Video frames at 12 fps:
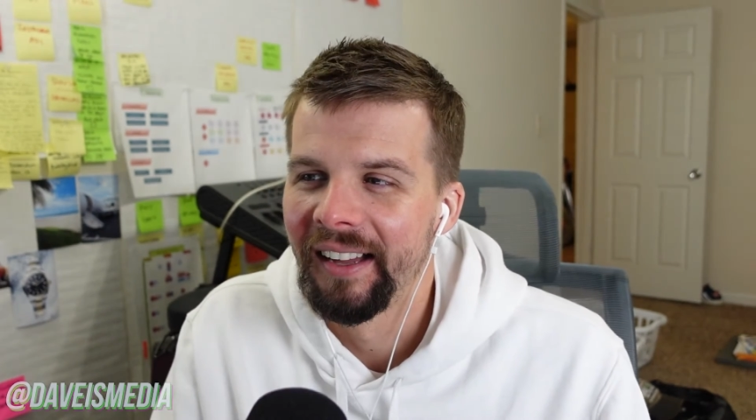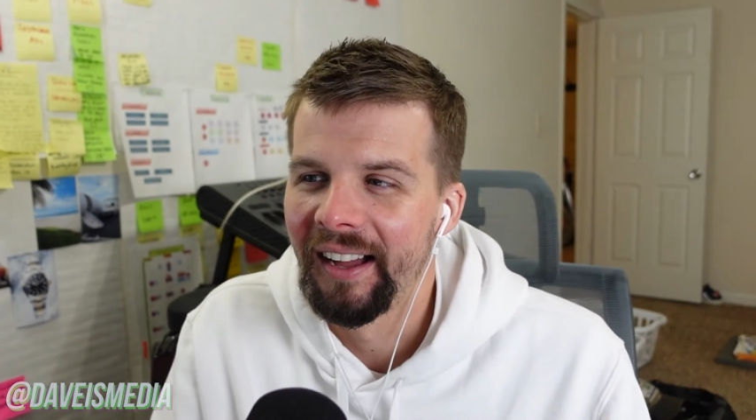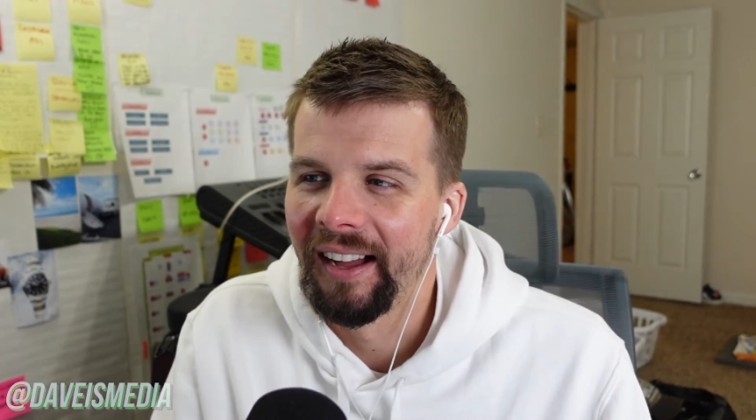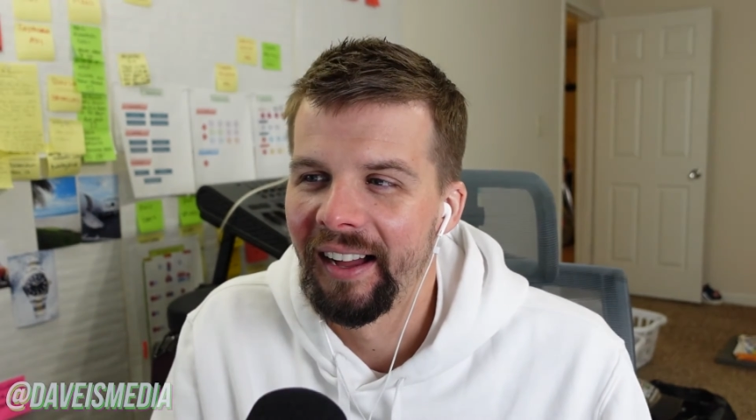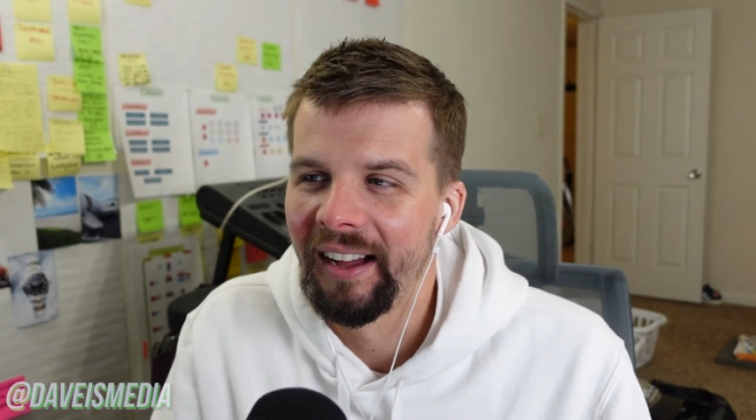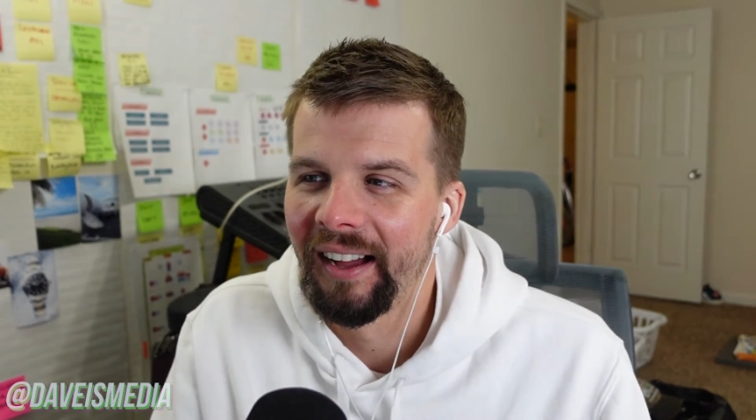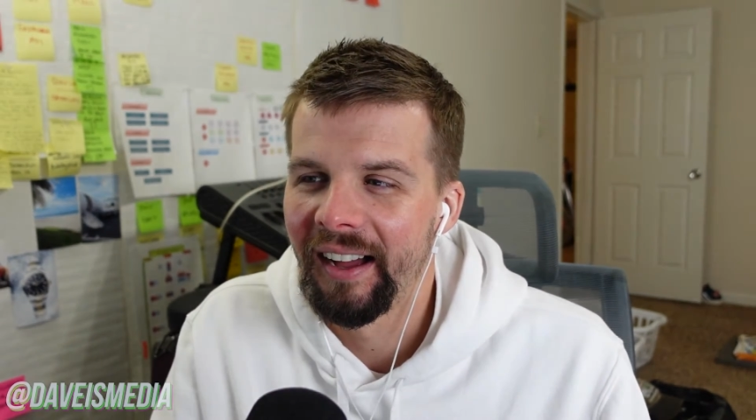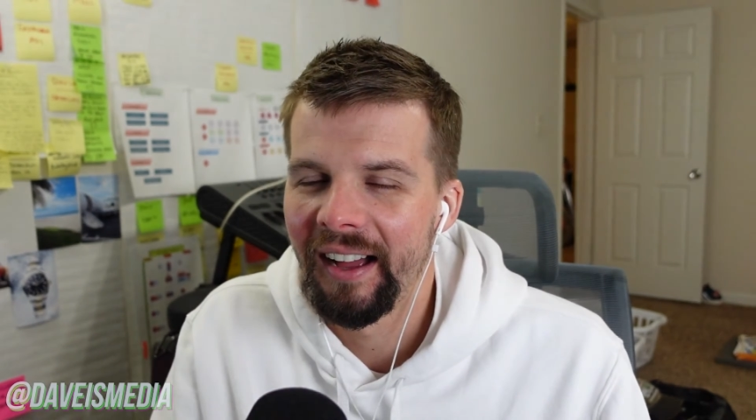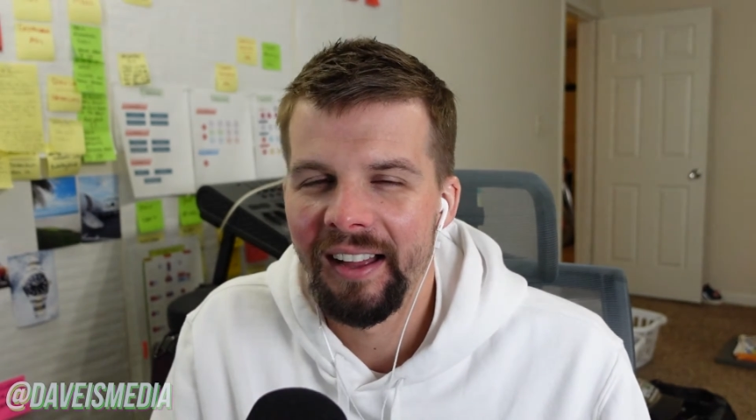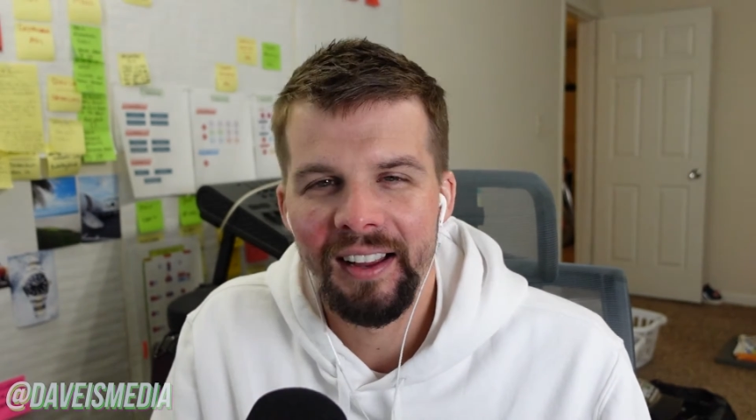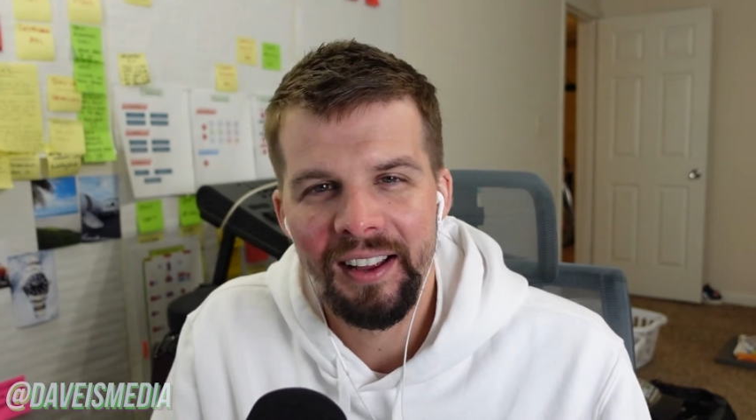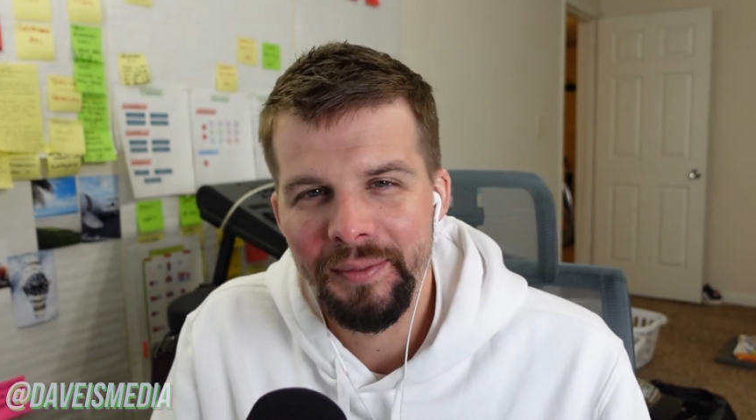
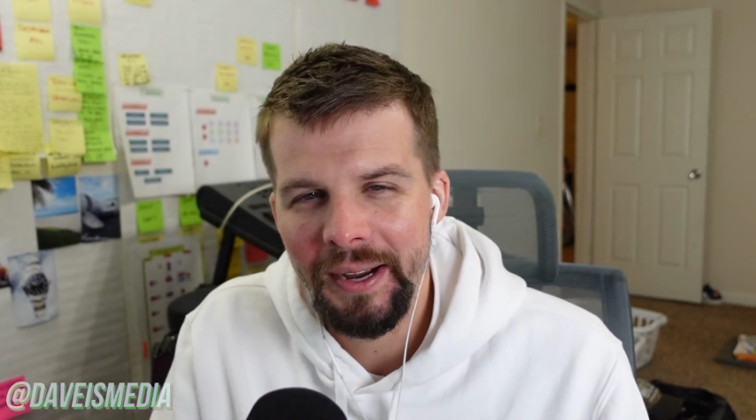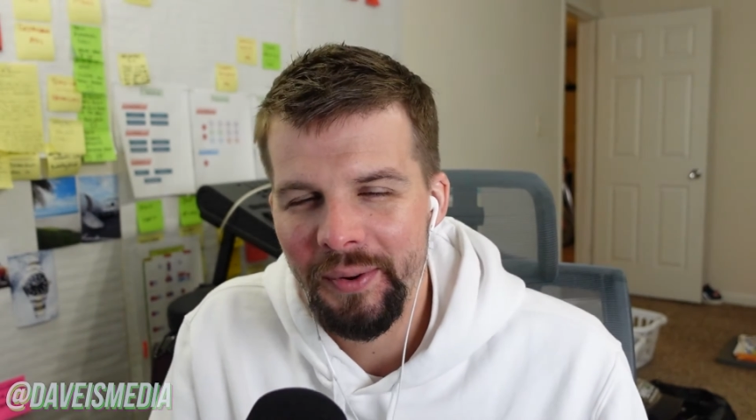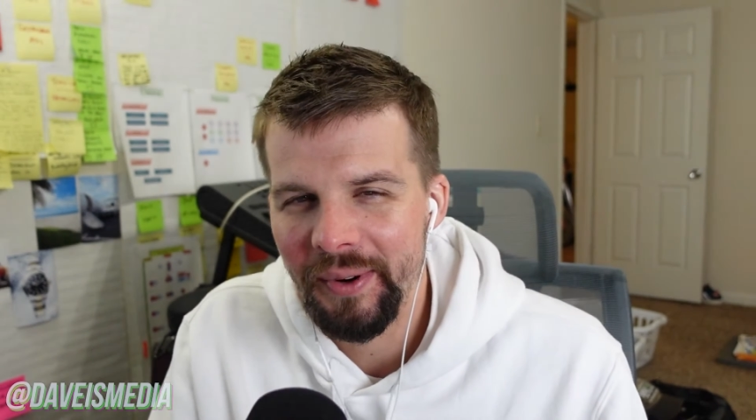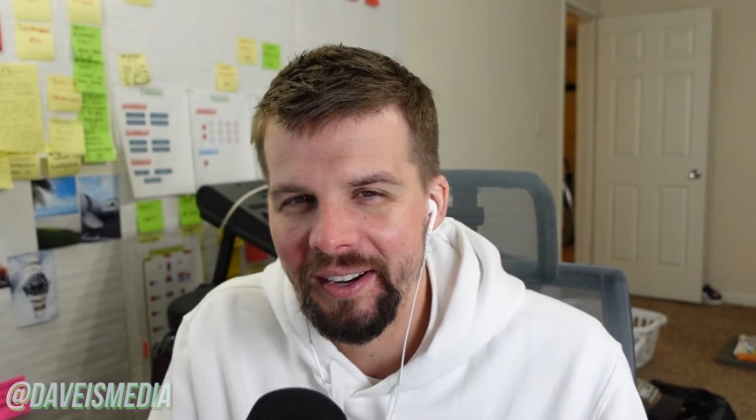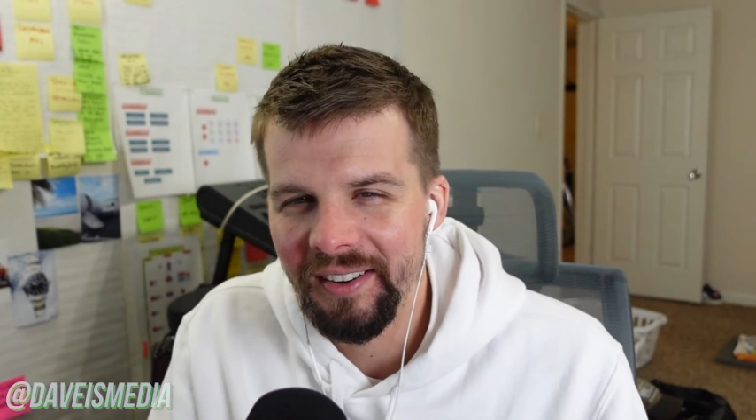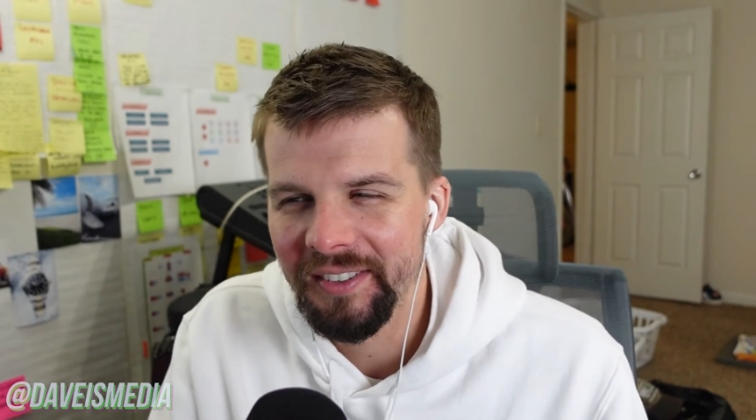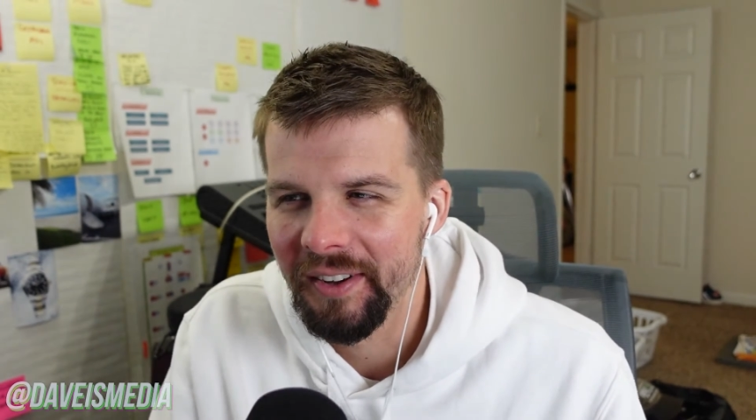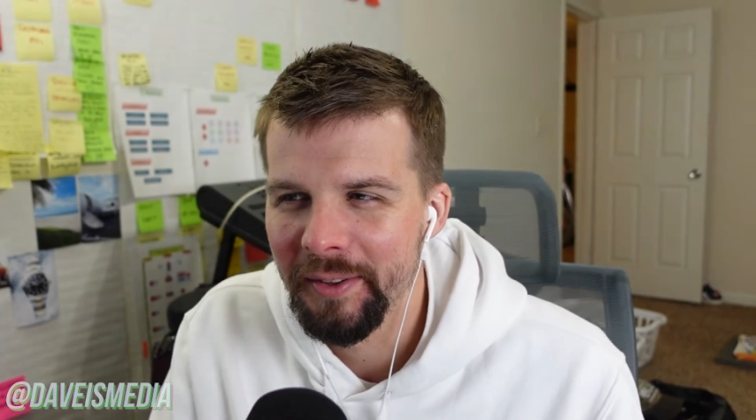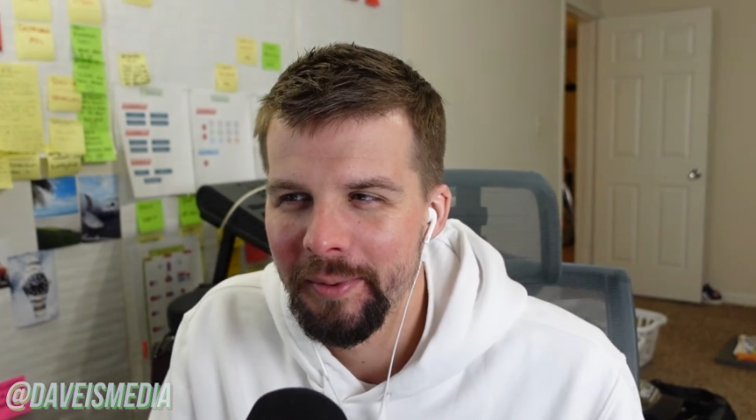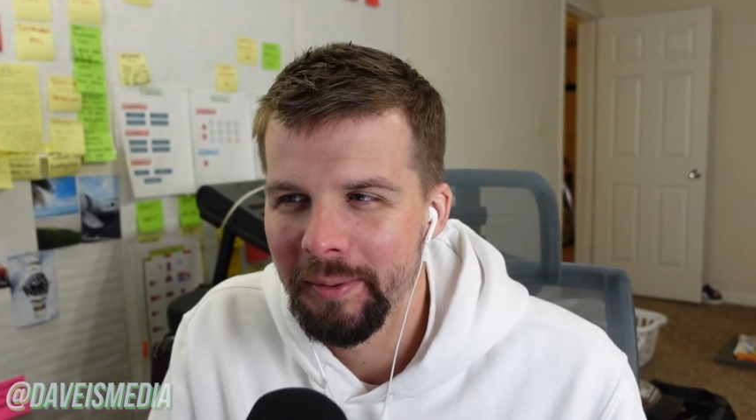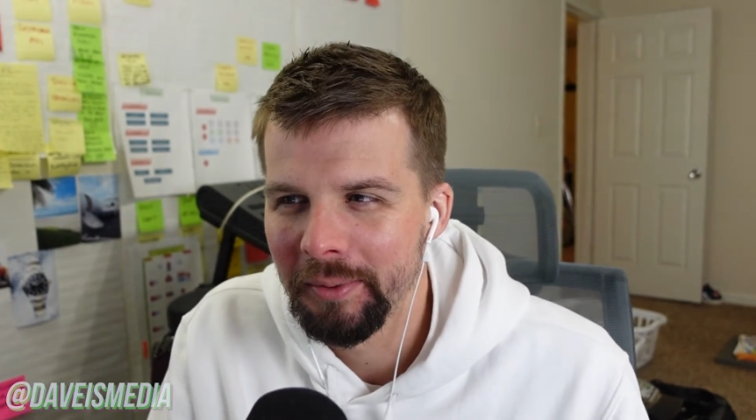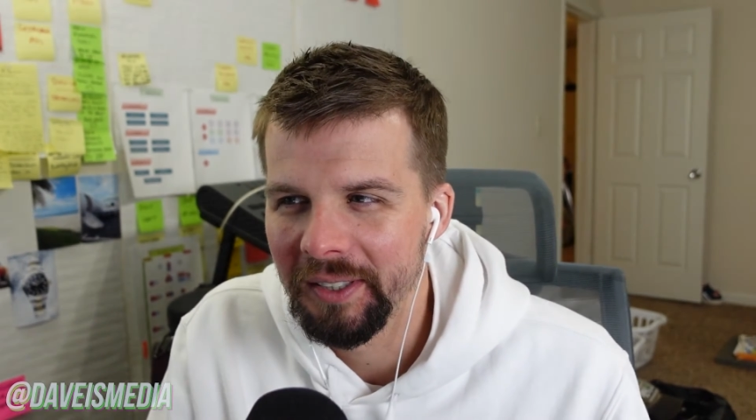Am I weird? Do
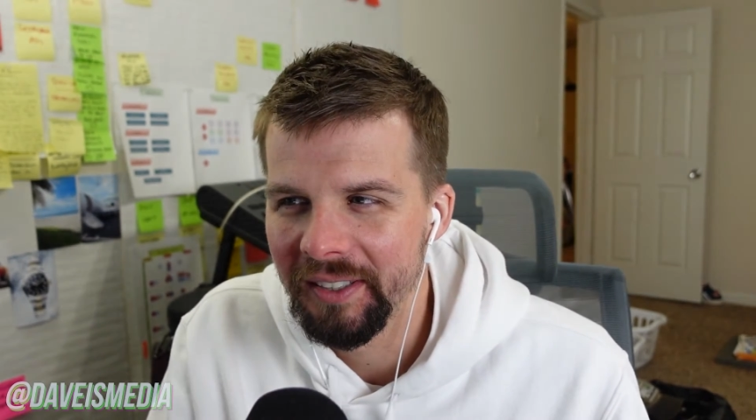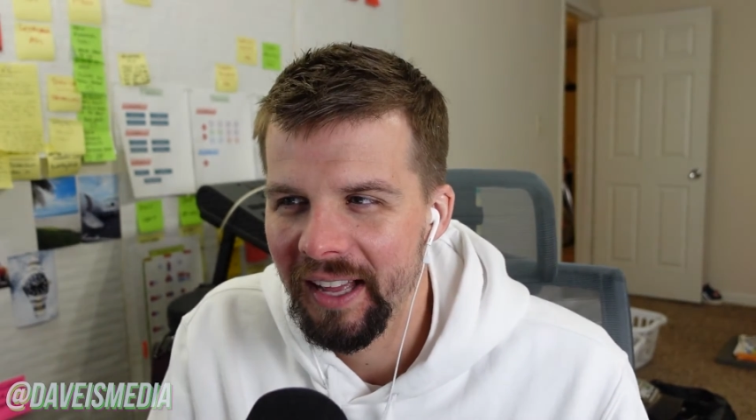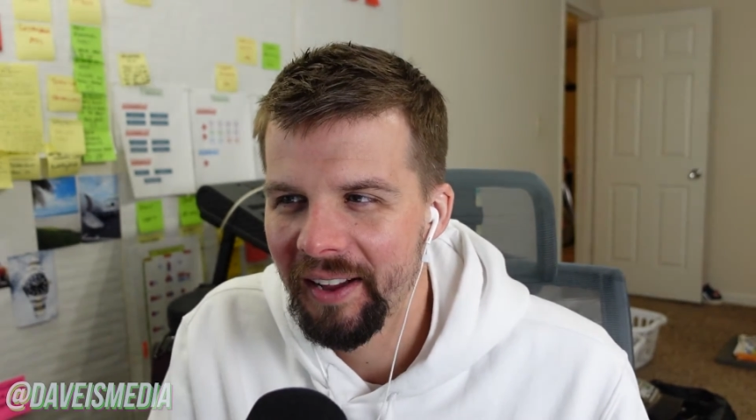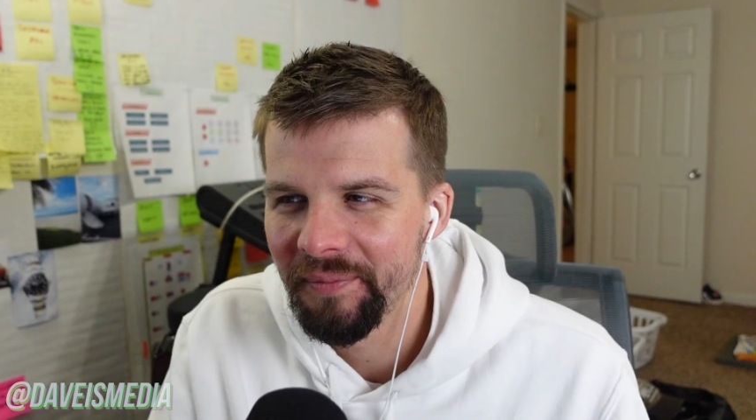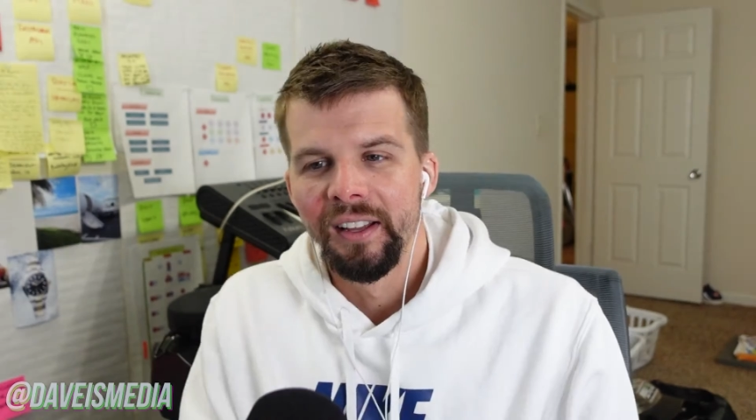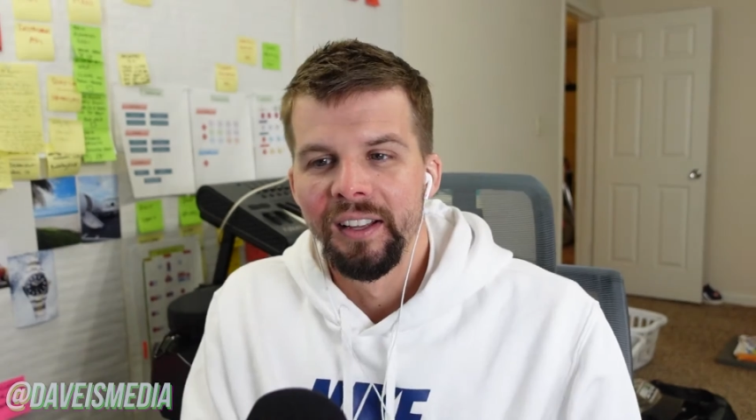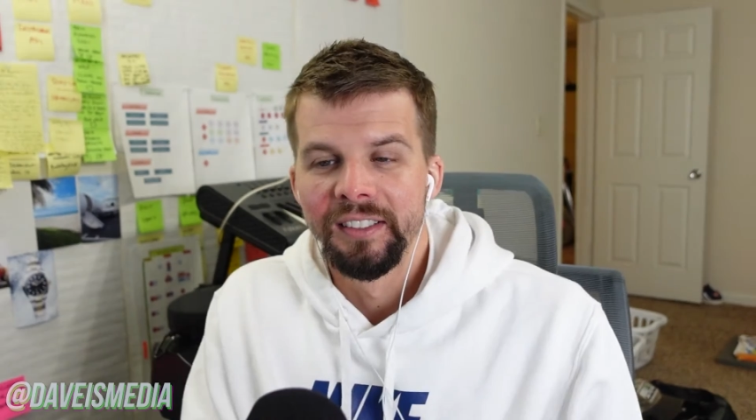other people do that?